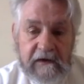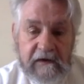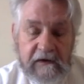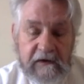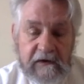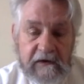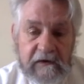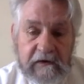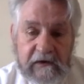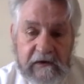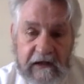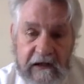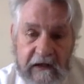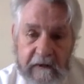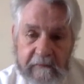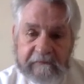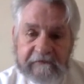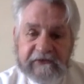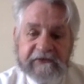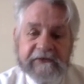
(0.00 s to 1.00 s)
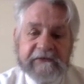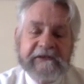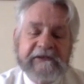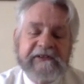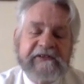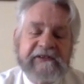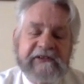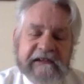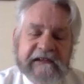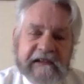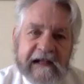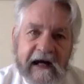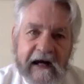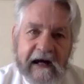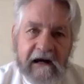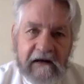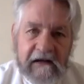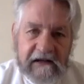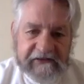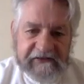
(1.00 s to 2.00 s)
The Lord comes to us in
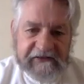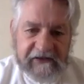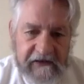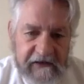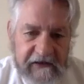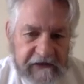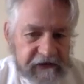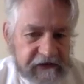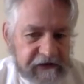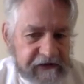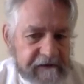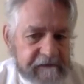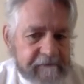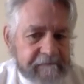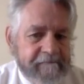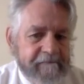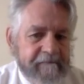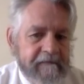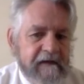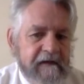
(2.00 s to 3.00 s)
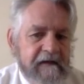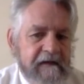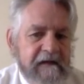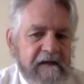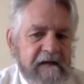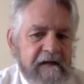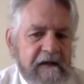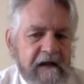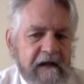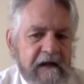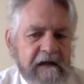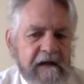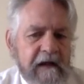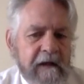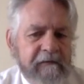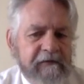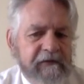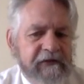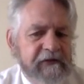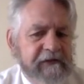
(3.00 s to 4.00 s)
our isolation and
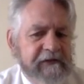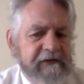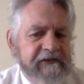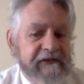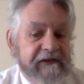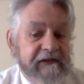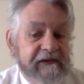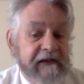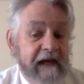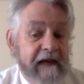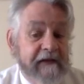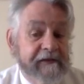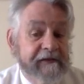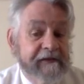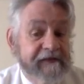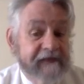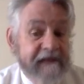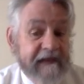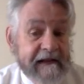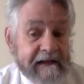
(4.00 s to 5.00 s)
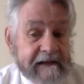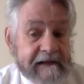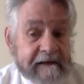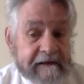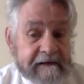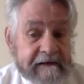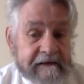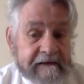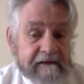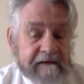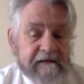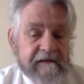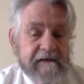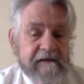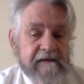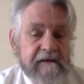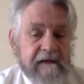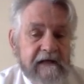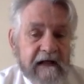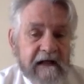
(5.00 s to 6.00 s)
comes to us in fear
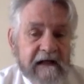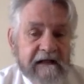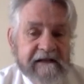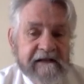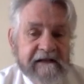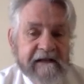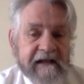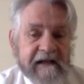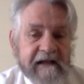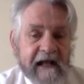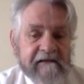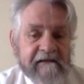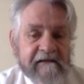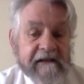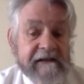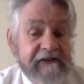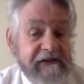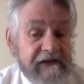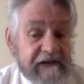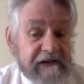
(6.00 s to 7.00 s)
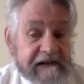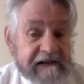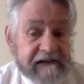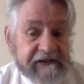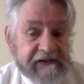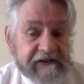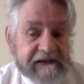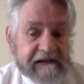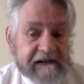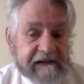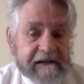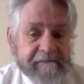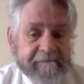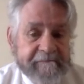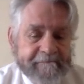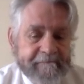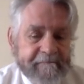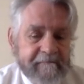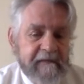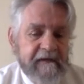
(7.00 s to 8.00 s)
and in our anxiety
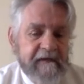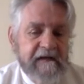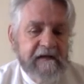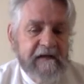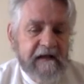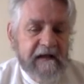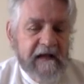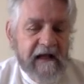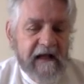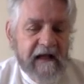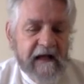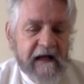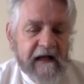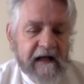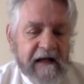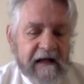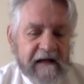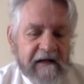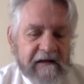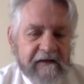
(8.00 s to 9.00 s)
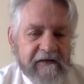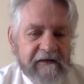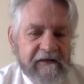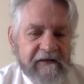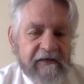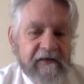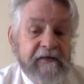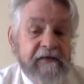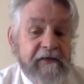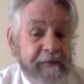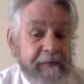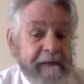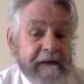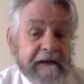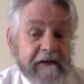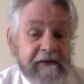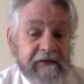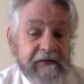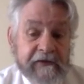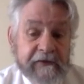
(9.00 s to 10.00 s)
and
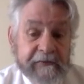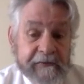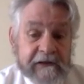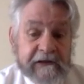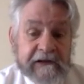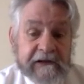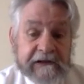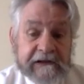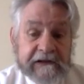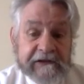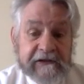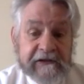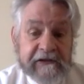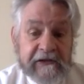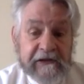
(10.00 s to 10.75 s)
speaks the word.